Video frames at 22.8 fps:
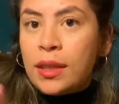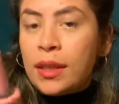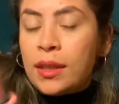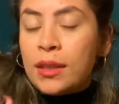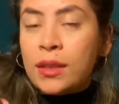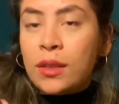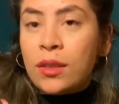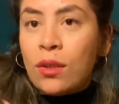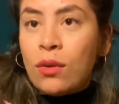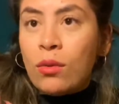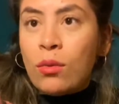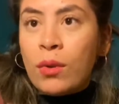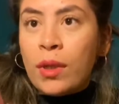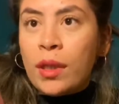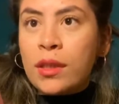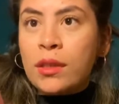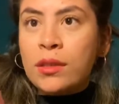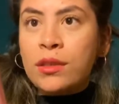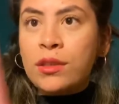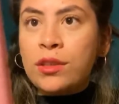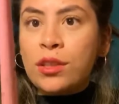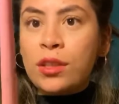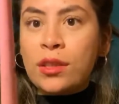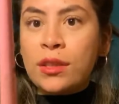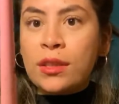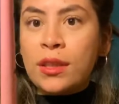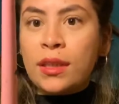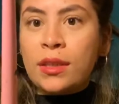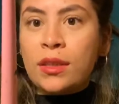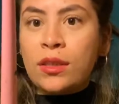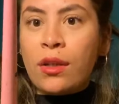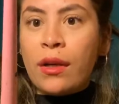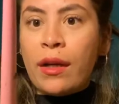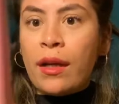It still works just
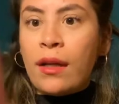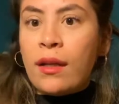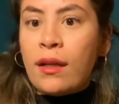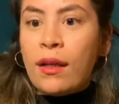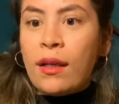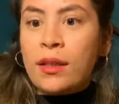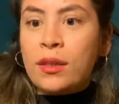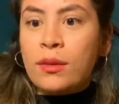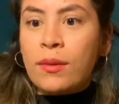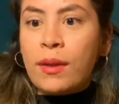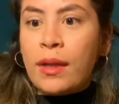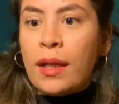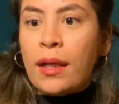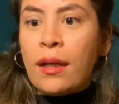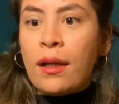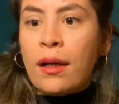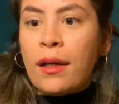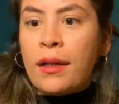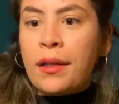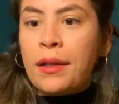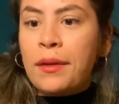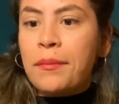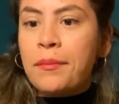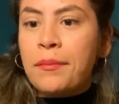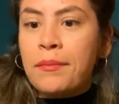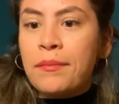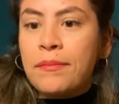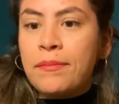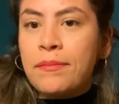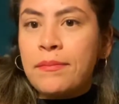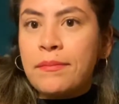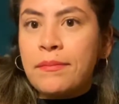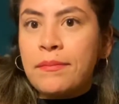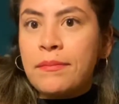as great as when I got it,
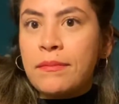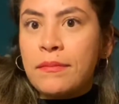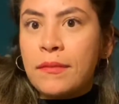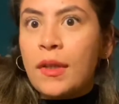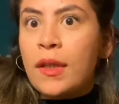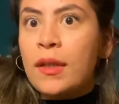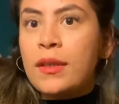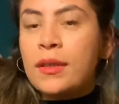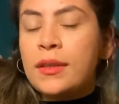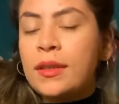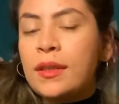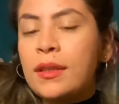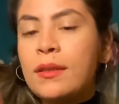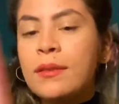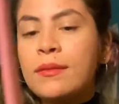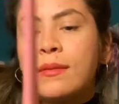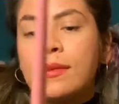honestly.